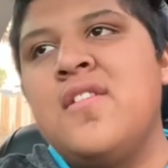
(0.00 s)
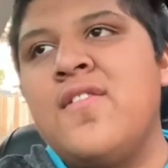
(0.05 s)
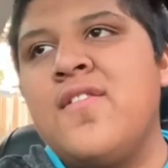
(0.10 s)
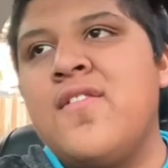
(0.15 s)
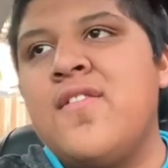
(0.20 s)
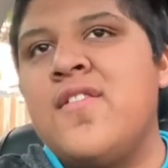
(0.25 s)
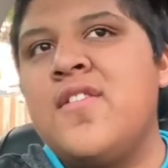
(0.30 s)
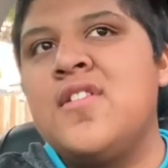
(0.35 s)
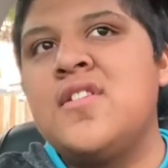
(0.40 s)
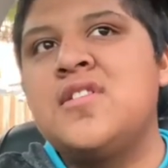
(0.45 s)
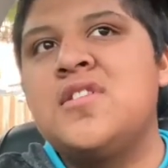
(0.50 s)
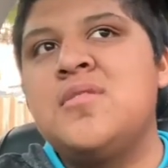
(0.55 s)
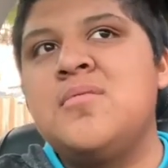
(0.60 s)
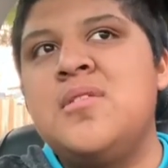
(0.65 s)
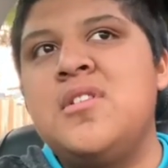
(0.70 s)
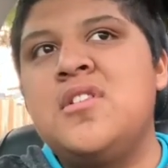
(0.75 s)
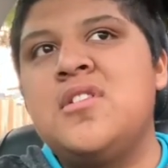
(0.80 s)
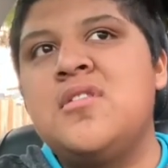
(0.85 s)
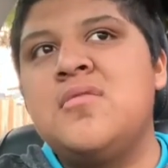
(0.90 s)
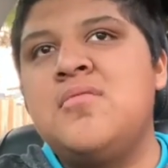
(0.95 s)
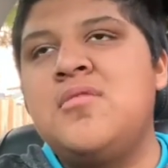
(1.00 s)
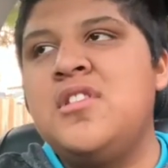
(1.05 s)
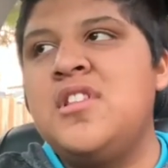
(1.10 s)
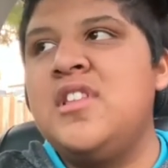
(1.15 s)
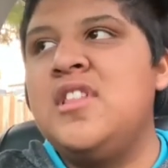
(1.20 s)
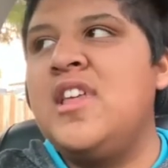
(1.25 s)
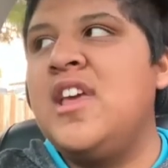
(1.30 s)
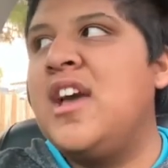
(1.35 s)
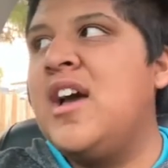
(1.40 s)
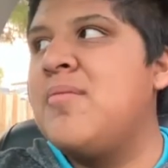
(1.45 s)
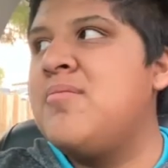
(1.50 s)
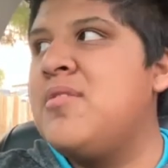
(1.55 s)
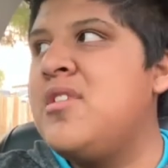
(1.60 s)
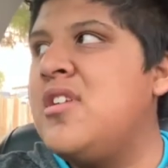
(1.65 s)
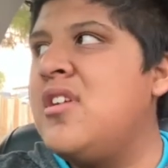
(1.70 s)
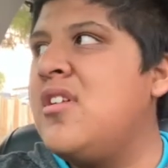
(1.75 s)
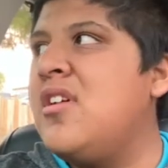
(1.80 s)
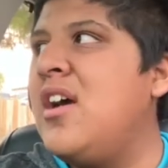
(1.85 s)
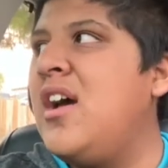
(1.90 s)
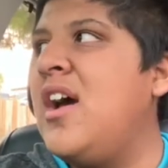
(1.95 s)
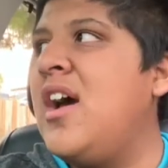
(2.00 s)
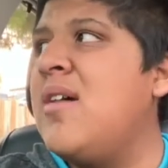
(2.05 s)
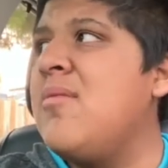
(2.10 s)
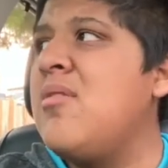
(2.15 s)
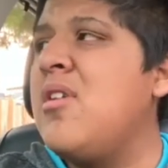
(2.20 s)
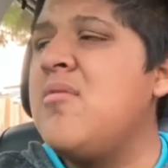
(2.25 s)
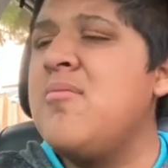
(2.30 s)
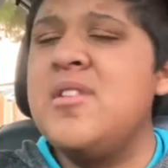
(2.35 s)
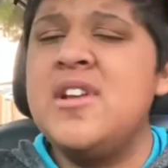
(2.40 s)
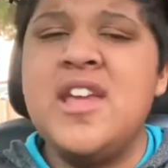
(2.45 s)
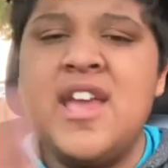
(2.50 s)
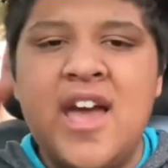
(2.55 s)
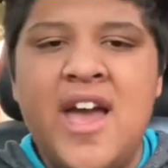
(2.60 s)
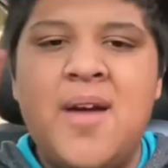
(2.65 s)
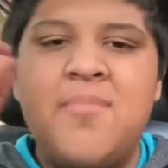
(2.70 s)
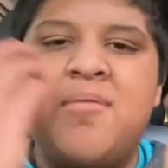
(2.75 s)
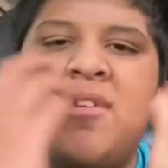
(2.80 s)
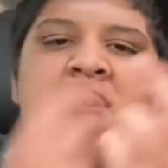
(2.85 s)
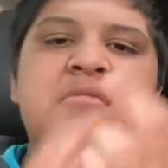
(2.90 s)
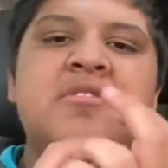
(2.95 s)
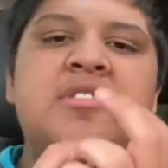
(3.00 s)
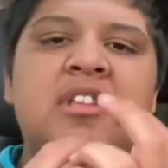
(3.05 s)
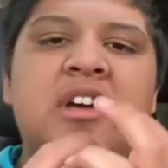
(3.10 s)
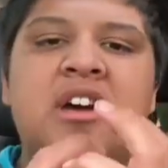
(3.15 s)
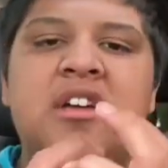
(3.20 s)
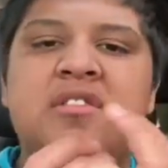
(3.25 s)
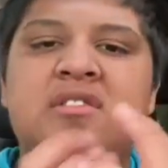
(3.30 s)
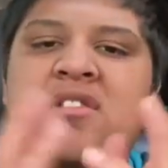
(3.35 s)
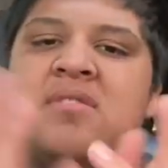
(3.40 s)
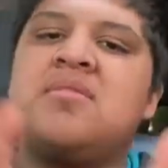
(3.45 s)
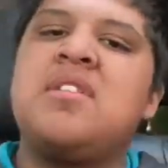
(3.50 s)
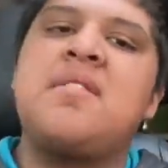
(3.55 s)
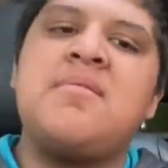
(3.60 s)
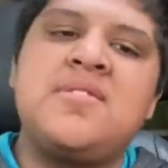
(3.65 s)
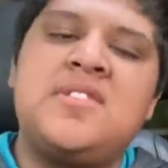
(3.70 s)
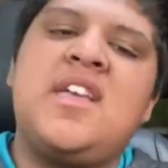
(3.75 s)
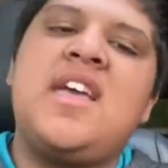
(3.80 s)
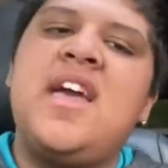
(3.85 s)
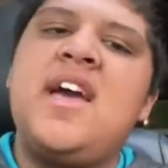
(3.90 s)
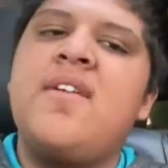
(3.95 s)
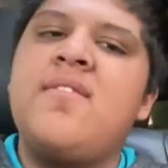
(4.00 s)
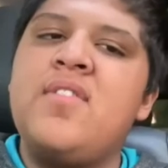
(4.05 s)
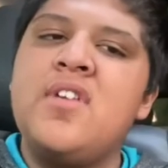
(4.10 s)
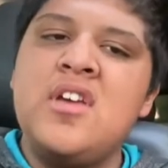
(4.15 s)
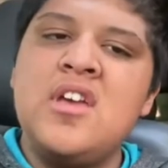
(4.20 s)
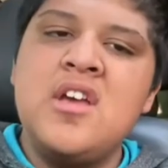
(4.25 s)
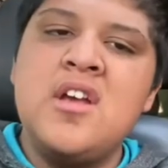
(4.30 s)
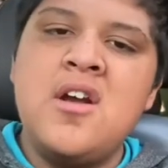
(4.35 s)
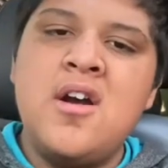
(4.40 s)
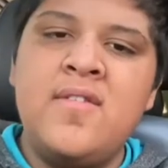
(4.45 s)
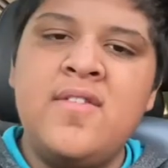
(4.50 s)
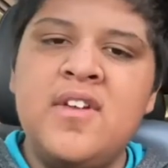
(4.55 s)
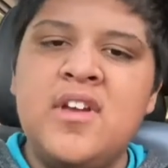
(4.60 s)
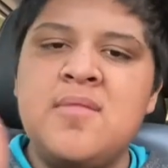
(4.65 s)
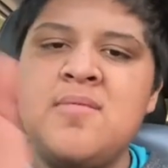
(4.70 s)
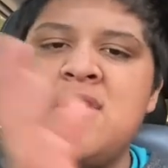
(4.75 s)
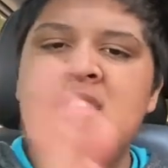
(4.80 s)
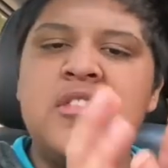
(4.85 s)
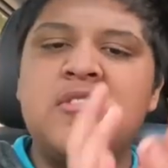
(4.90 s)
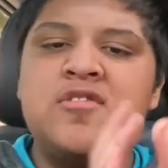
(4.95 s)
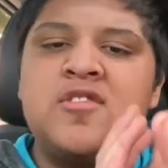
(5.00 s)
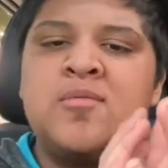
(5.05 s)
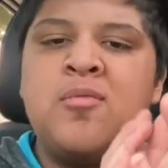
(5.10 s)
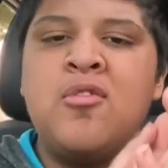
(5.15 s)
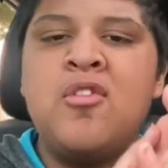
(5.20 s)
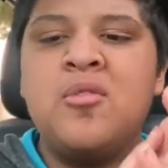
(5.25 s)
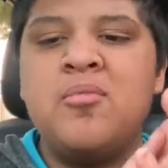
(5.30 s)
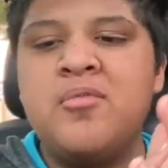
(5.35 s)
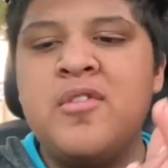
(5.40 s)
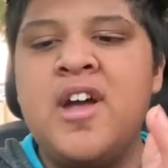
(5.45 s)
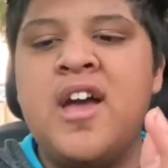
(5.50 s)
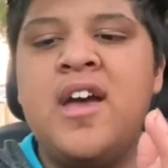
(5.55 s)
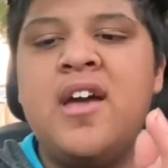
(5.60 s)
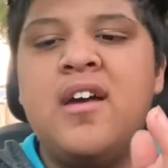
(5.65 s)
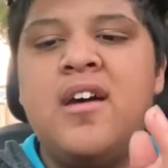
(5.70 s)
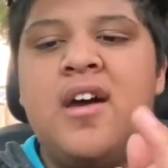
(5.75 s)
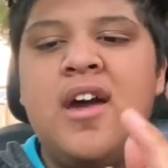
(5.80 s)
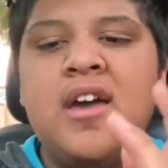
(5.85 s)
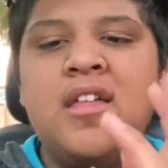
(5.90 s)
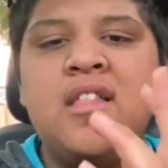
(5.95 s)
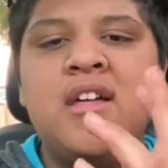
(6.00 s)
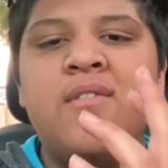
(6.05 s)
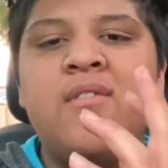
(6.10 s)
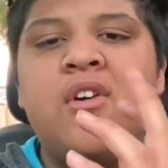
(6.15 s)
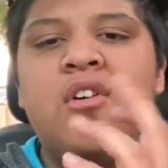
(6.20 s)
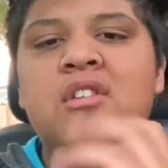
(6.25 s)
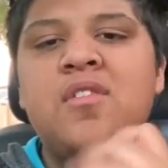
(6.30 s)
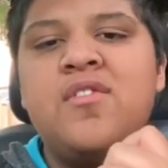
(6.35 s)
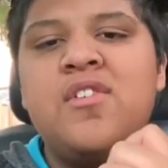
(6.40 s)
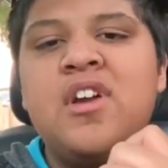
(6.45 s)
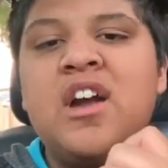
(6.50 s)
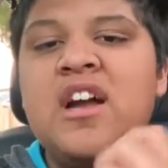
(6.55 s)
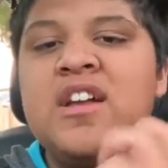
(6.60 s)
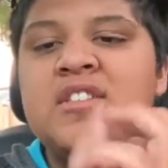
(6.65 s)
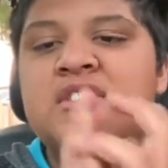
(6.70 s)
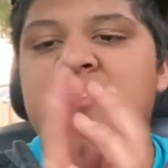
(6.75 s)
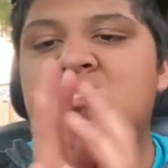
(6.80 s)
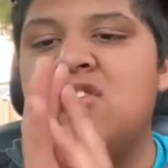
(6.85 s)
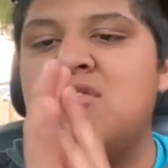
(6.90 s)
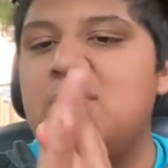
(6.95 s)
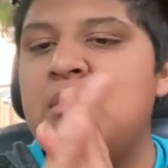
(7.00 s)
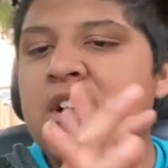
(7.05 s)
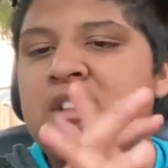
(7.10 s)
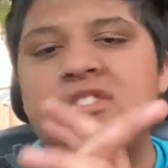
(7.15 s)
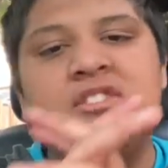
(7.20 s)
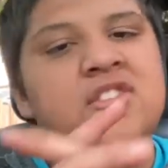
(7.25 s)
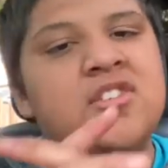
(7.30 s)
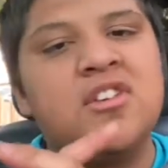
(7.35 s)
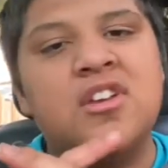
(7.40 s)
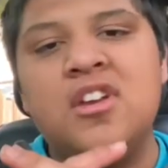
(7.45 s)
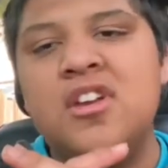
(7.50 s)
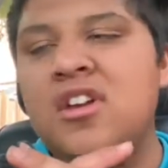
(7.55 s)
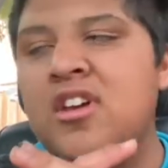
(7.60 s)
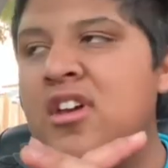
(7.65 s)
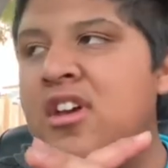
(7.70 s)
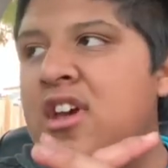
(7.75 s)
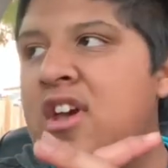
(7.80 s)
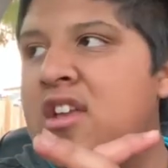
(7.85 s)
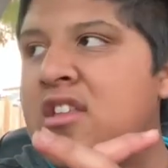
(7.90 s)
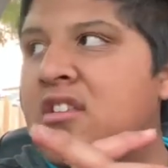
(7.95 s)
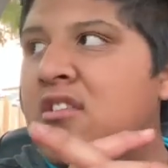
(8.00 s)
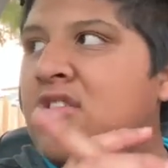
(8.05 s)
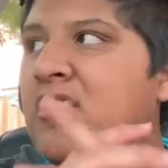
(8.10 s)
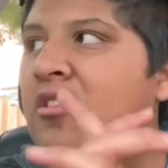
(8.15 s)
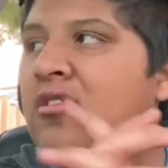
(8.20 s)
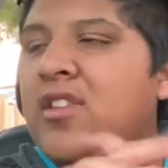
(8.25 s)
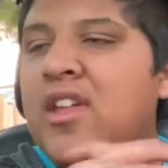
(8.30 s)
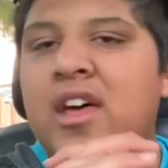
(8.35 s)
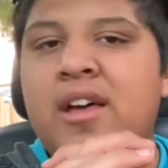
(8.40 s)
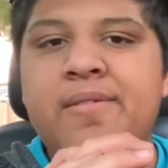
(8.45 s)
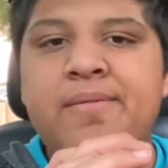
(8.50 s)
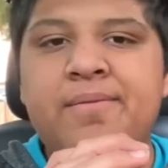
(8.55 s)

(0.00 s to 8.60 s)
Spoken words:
for it to be completely happy. I'm already happy with the subscribers I have. I'm not gonna be a little spoiled brat. I love all of you guys so much, and you know that.